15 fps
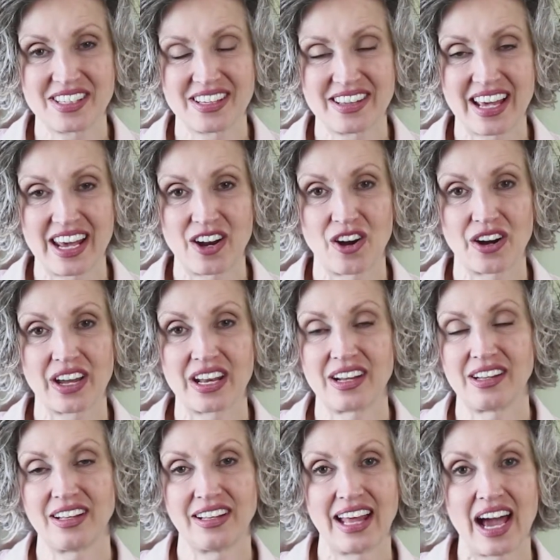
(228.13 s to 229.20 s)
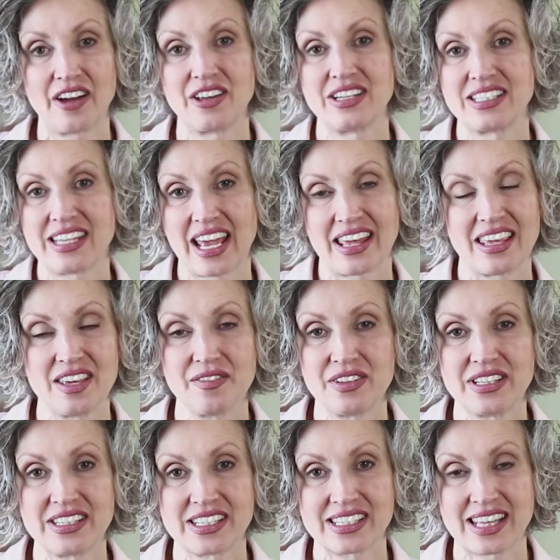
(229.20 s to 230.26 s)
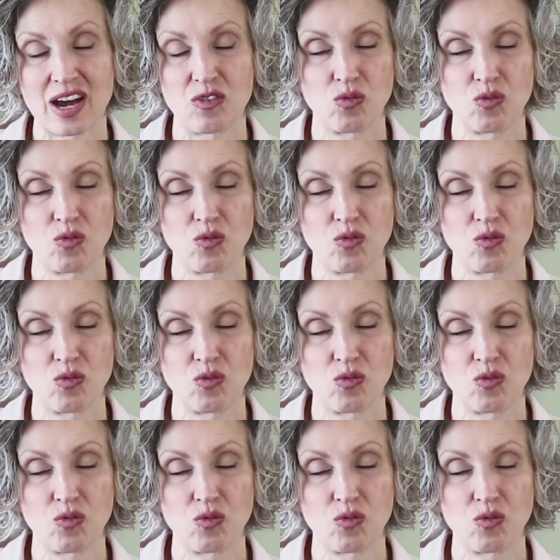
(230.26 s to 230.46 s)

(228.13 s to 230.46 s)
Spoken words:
that are going to allow you to take even just that